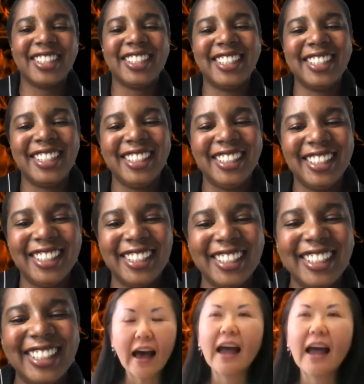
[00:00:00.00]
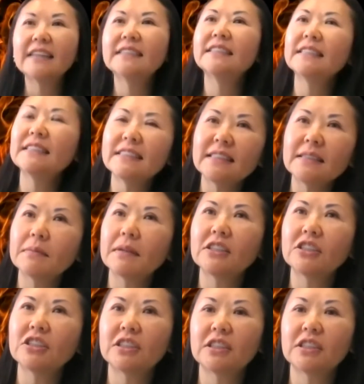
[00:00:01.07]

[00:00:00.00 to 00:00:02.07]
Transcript: Yeah, it didn't seem like